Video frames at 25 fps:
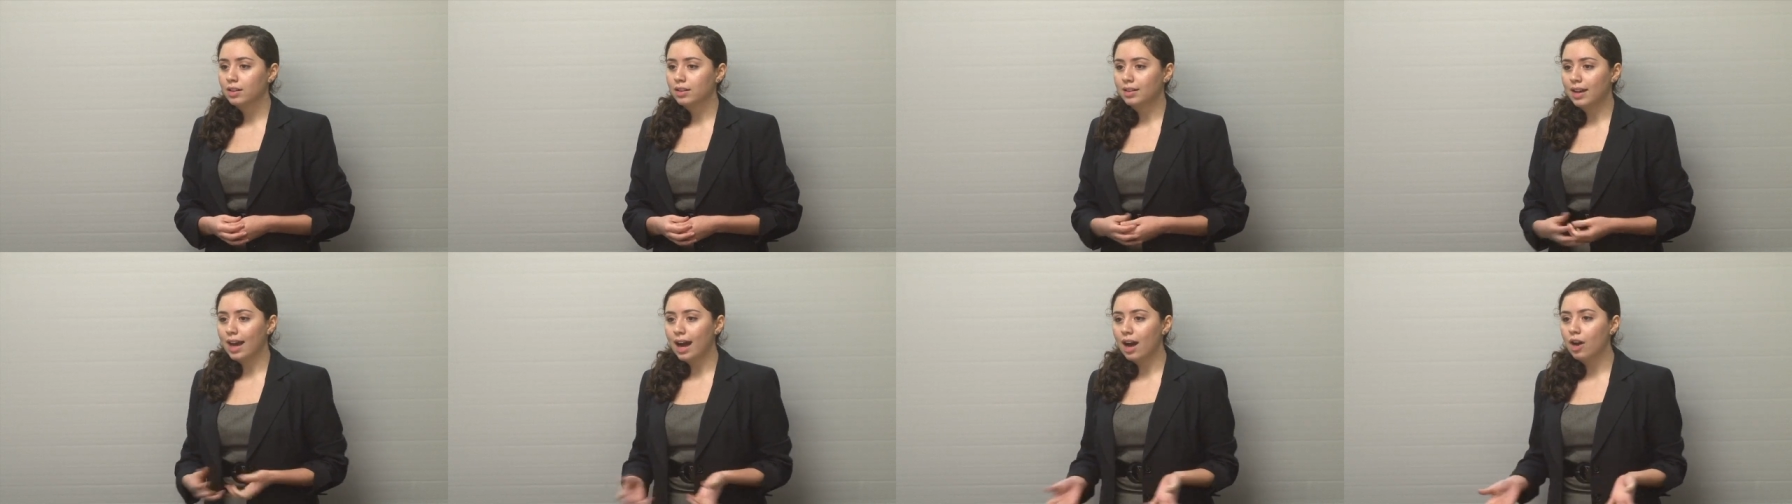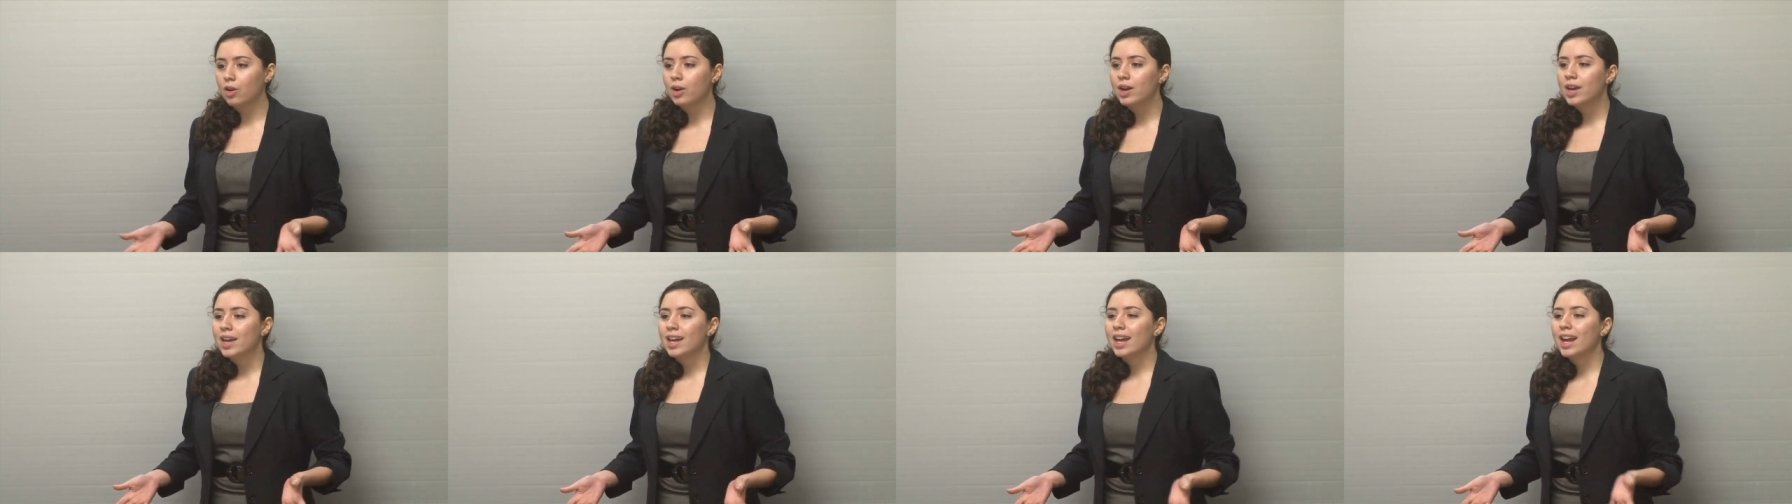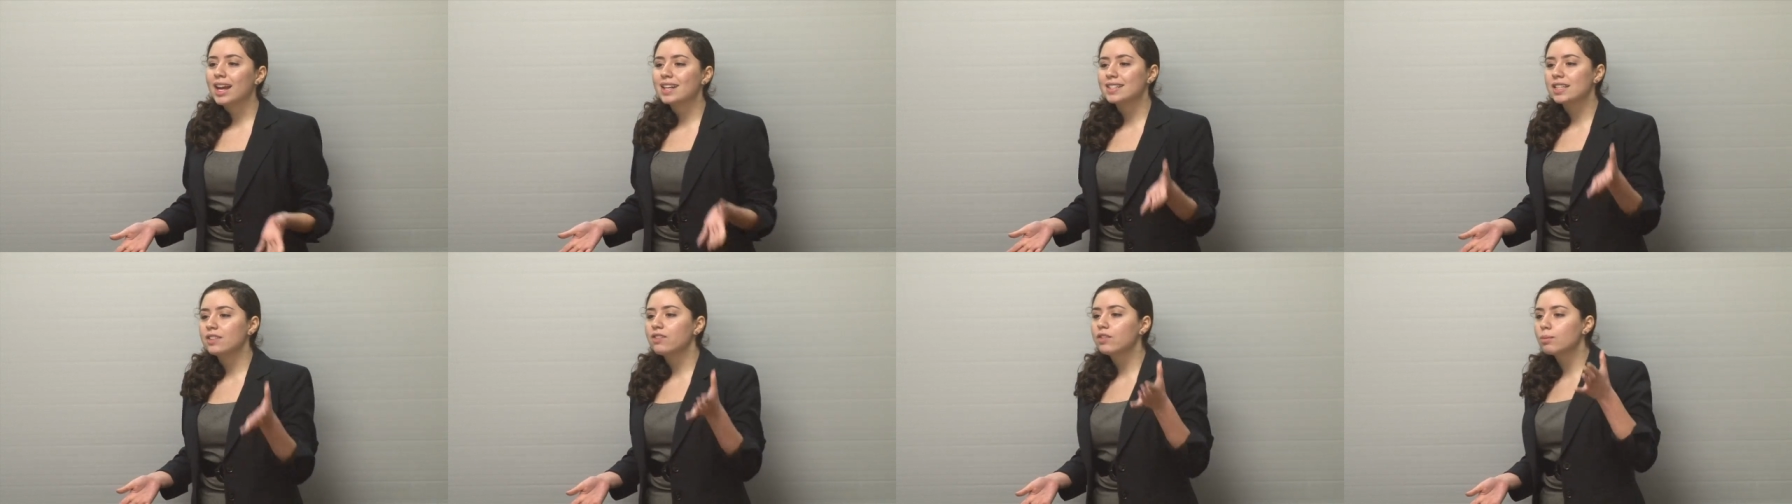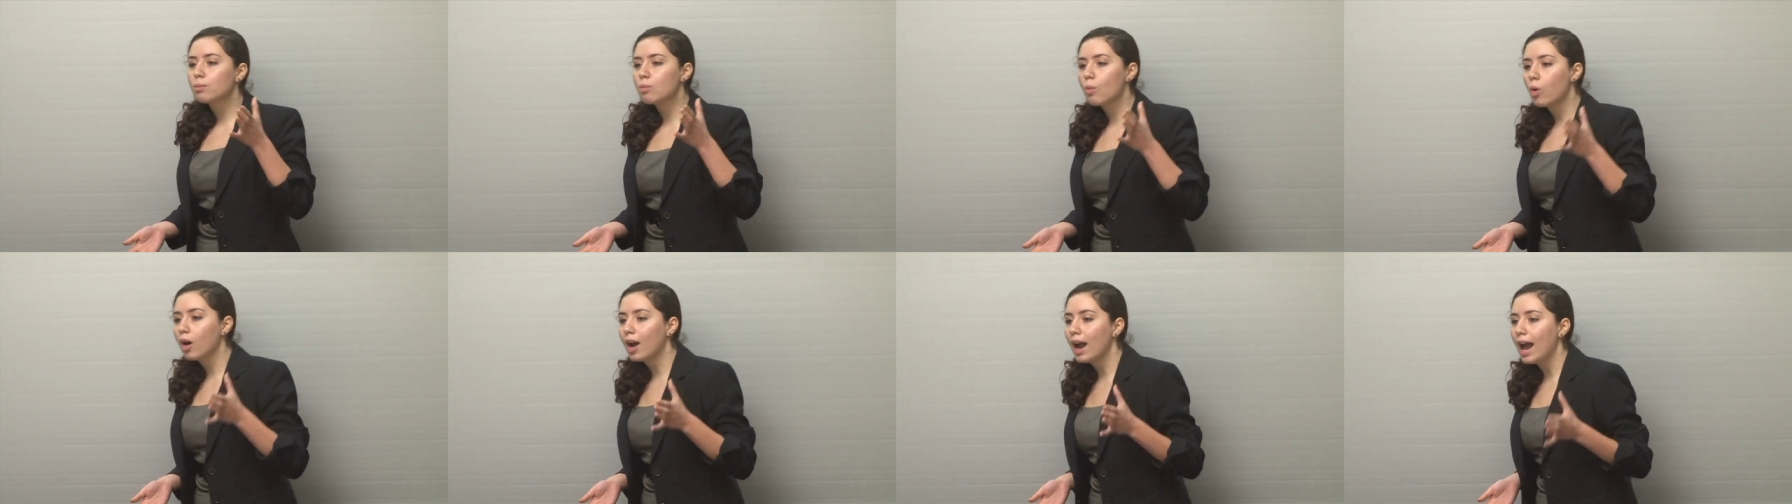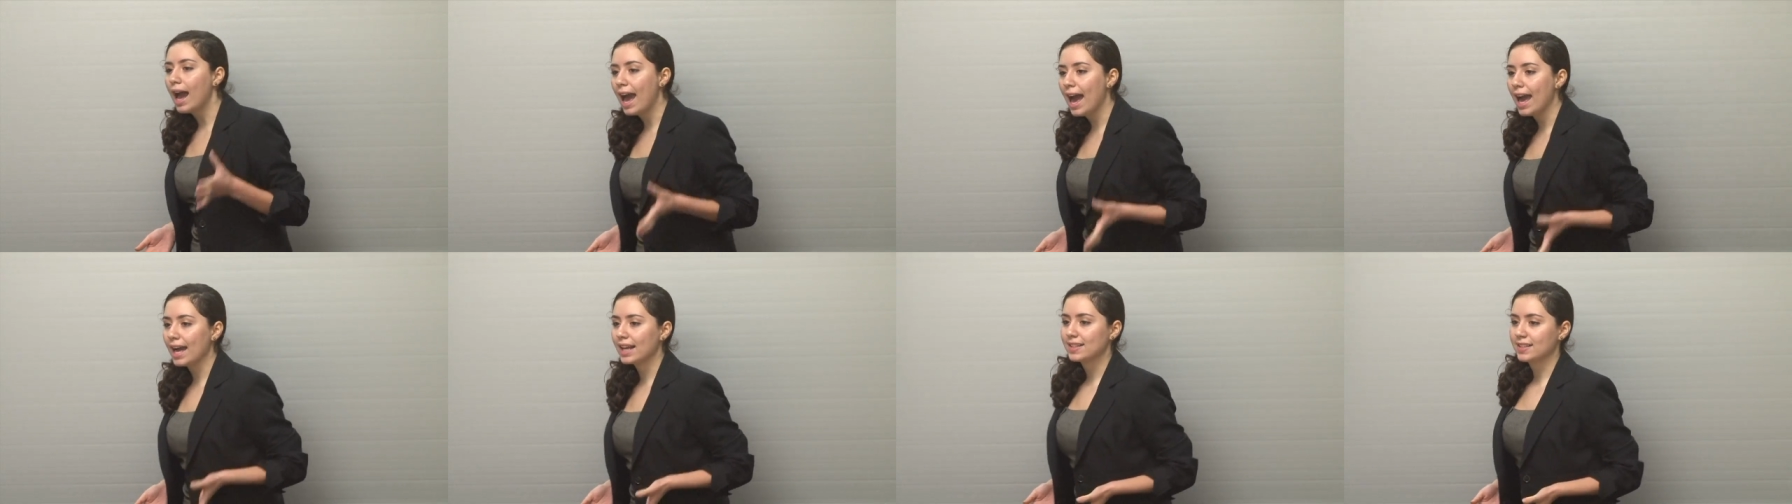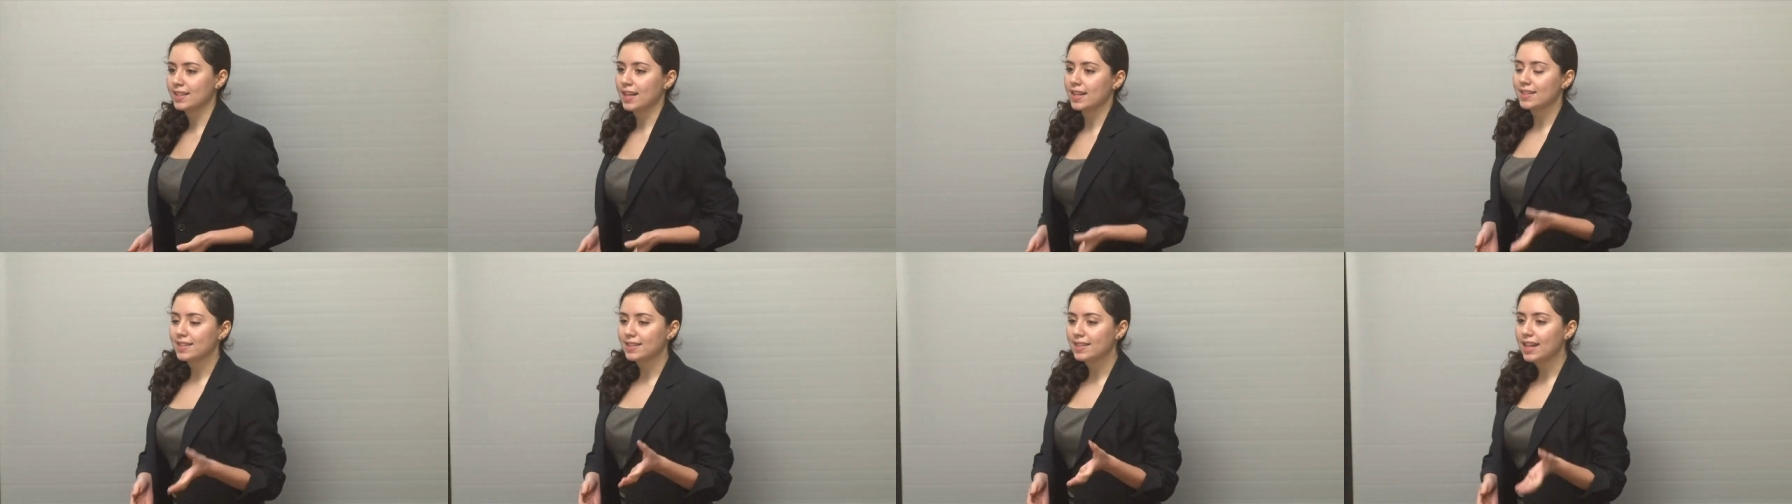Now, it has even more
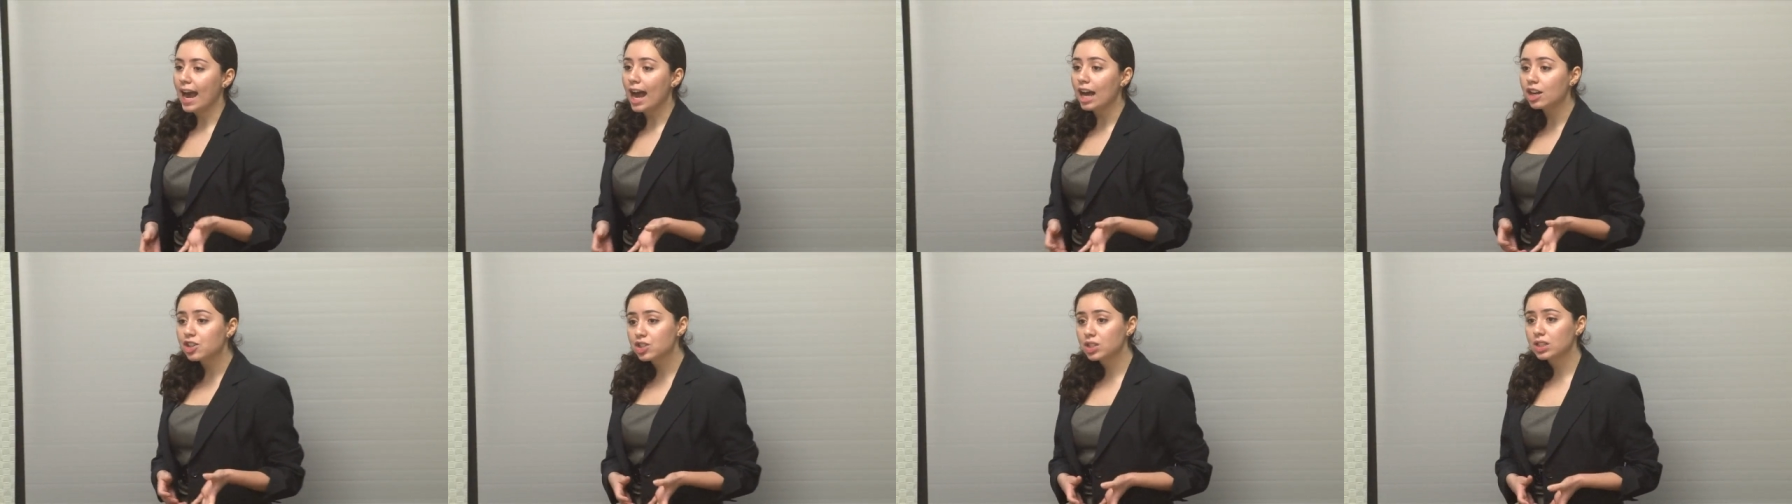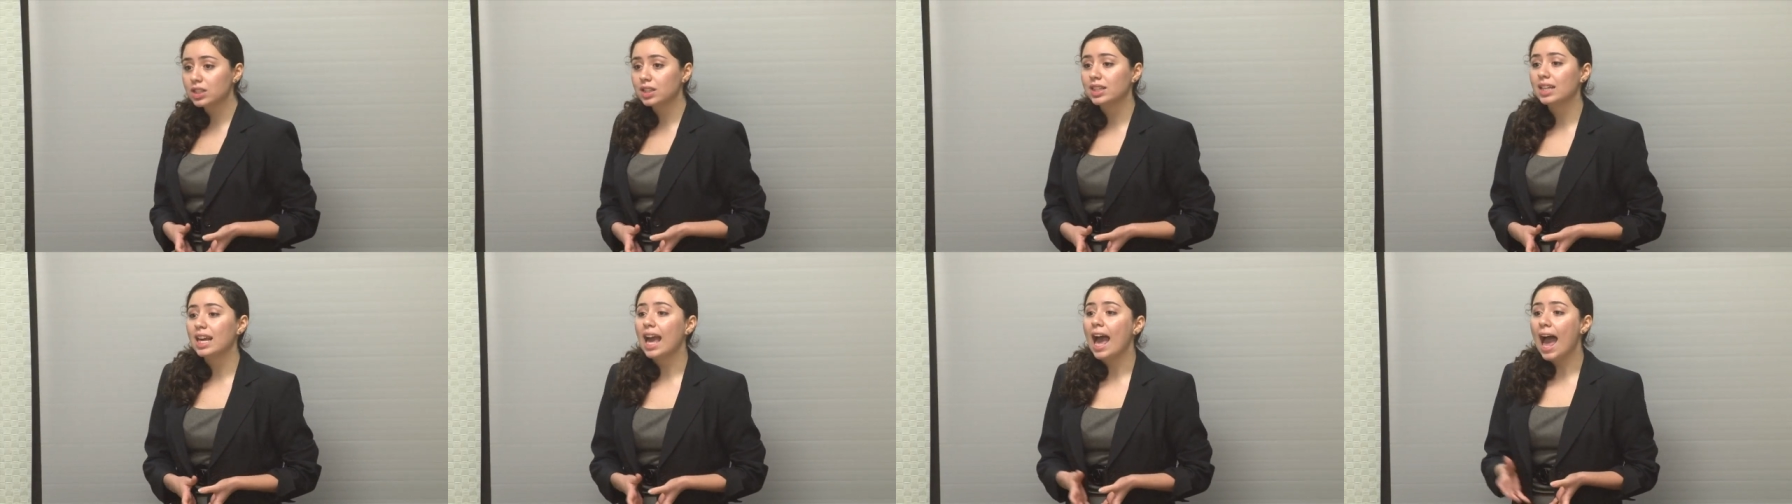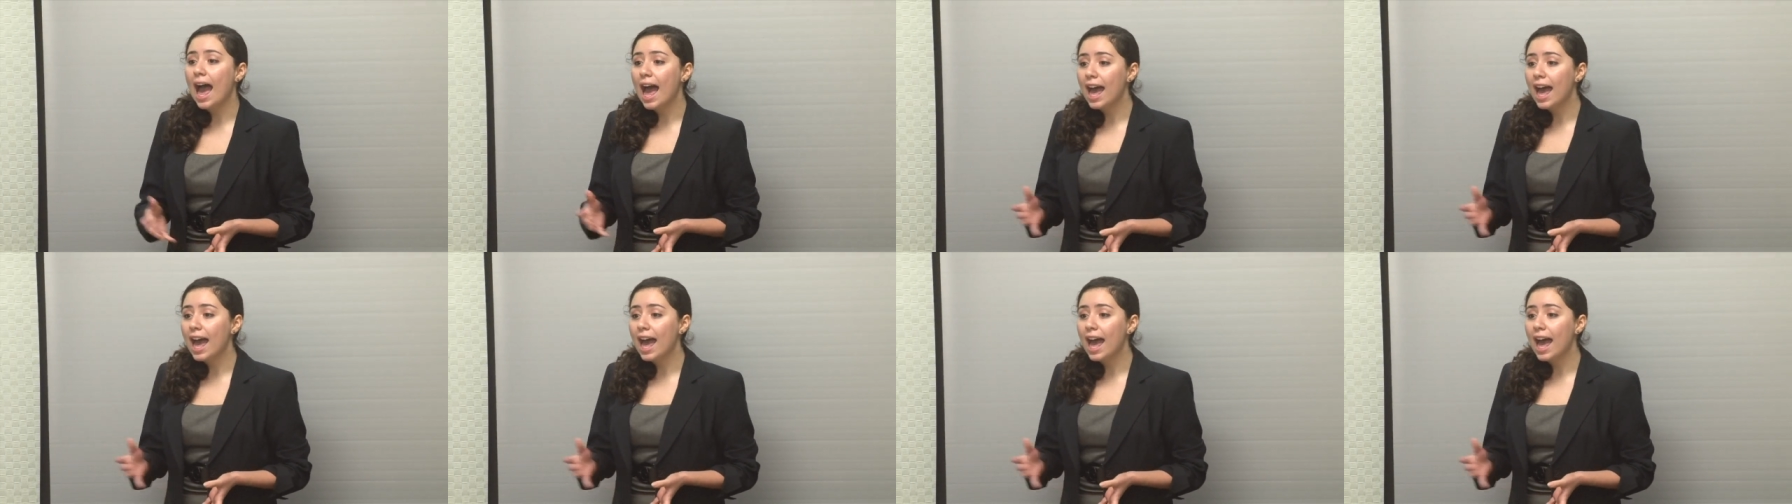access nationally